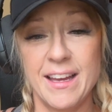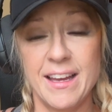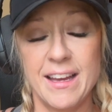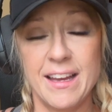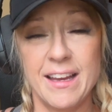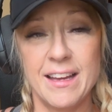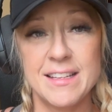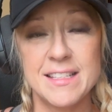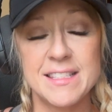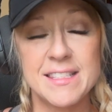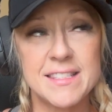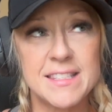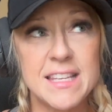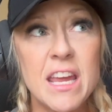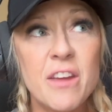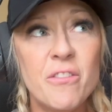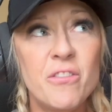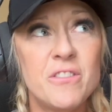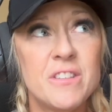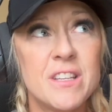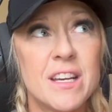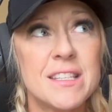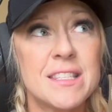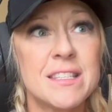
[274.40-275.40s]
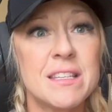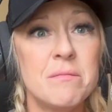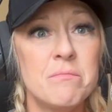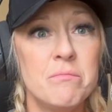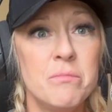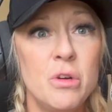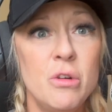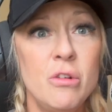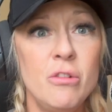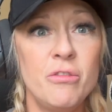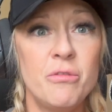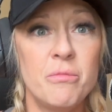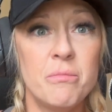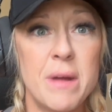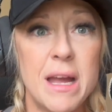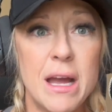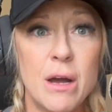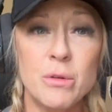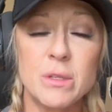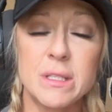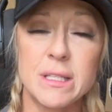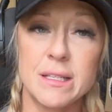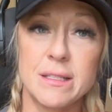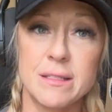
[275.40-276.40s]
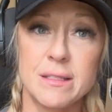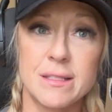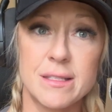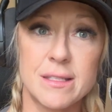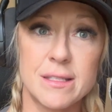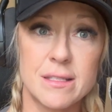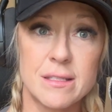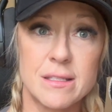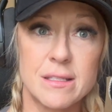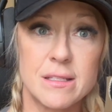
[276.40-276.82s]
Safe doesn't move mountains.